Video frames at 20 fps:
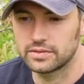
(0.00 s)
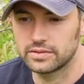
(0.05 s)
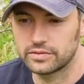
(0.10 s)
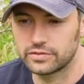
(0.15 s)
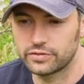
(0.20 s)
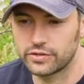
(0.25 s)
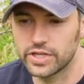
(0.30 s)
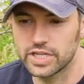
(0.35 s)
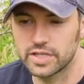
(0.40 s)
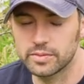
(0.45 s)

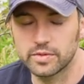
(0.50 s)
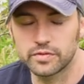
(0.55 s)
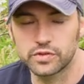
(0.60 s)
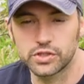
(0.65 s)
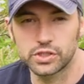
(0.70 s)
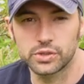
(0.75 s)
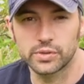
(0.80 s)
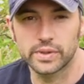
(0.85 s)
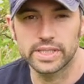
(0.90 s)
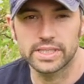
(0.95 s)
freedom of
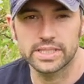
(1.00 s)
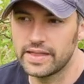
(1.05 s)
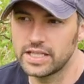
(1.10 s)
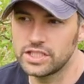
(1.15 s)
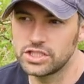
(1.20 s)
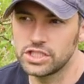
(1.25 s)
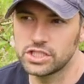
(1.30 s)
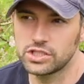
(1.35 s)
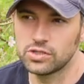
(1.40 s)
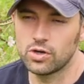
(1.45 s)
choice.
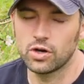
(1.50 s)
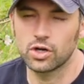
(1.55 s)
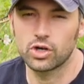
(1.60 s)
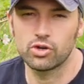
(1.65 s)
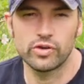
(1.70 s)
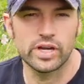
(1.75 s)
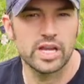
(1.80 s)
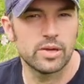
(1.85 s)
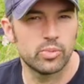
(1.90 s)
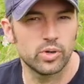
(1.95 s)
That's just not
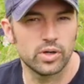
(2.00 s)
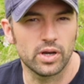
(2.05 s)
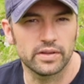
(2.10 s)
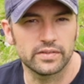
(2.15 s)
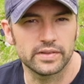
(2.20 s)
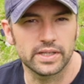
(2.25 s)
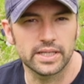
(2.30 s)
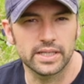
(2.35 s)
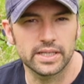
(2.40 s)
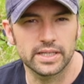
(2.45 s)
agreeable, I
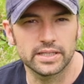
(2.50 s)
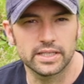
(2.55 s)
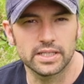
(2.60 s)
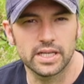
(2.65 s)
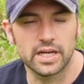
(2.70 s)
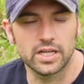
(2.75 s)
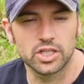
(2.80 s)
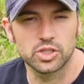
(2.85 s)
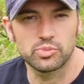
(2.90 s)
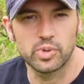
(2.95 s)
think, in a
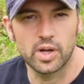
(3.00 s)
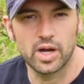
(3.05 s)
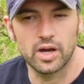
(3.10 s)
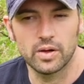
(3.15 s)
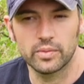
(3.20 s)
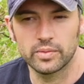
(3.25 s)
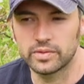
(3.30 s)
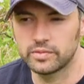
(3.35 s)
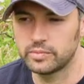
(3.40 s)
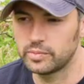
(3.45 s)
large
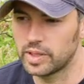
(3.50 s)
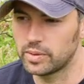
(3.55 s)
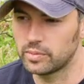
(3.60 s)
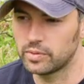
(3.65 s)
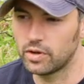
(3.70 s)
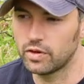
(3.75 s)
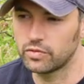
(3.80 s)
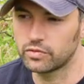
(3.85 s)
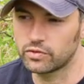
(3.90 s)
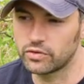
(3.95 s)
part with
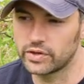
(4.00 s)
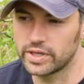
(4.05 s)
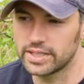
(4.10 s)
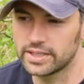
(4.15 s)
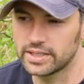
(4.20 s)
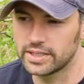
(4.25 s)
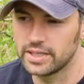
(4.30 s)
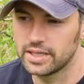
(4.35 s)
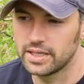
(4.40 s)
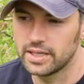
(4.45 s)
people off
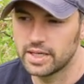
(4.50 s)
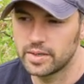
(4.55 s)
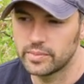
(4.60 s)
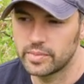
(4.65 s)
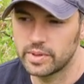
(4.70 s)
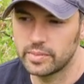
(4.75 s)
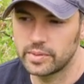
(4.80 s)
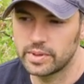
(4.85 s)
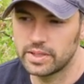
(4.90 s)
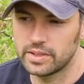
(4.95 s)
grid.
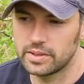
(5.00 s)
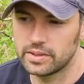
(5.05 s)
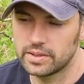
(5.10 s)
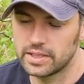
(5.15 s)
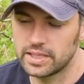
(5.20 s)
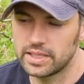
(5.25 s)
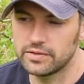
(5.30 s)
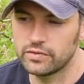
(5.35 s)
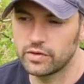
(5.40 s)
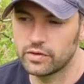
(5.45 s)
People that
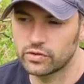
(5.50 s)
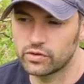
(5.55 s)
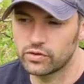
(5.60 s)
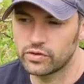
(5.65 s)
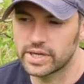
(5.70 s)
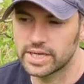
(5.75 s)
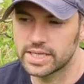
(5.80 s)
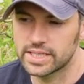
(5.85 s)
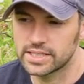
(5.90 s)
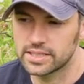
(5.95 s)
live off
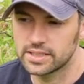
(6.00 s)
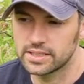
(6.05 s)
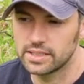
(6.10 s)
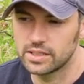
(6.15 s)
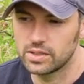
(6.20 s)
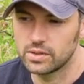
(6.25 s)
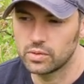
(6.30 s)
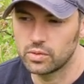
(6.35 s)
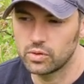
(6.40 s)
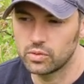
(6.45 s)
grid
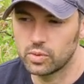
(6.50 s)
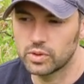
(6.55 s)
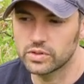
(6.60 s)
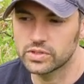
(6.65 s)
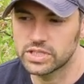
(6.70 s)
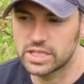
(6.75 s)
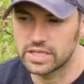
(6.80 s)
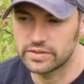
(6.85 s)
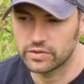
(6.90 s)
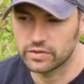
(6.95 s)
or
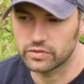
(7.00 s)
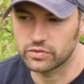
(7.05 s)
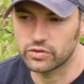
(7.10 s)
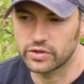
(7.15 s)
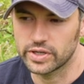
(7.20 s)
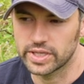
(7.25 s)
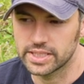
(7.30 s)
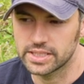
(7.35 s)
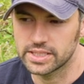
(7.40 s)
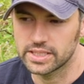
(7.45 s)
want to live off
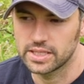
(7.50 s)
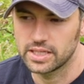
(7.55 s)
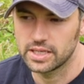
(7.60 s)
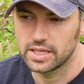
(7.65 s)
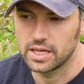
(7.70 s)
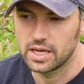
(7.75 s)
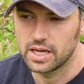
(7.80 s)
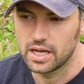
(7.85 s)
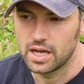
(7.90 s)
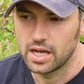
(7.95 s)
grid
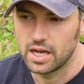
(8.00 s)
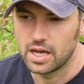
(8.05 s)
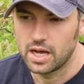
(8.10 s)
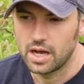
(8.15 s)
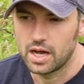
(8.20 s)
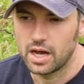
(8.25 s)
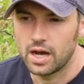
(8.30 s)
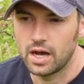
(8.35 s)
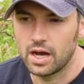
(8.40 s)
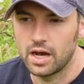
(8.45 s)

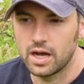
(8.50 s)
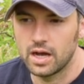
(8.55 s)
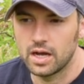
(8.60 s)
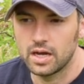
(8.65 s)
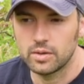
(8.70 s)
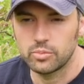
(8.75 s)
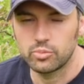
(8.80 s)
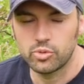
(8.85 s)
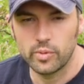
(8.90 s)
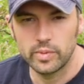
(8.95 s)

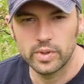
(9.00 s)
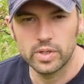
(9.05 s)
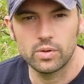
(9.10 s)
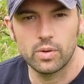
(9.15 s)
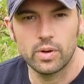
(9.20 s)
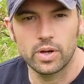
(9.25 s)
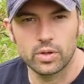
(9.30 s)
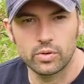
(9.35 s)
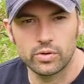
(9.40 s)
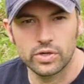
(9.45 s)
are probably
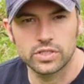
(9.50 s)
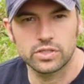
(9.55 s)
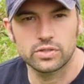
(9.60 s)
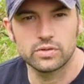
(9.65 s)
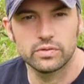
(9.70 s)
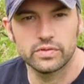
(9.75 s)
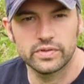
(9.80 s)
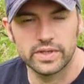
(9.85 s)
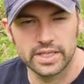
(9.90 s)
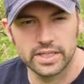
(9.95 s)
quite
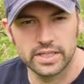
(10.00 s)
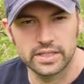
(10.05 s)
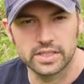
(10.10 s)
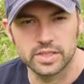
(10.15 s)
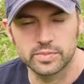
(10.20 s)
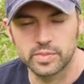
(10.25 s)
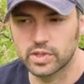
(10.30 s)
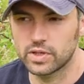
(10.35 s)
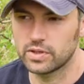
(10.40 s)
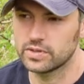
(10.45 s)
critical
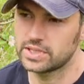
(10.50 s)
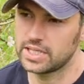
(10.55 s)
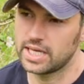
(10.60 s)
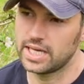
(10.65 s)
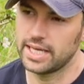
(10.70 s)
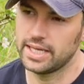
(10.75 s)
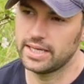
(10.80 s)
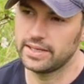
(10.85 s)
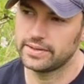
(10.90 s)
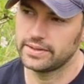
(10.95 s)
thinkers because
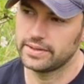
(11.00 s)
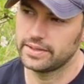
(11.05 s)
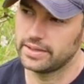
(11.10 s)
they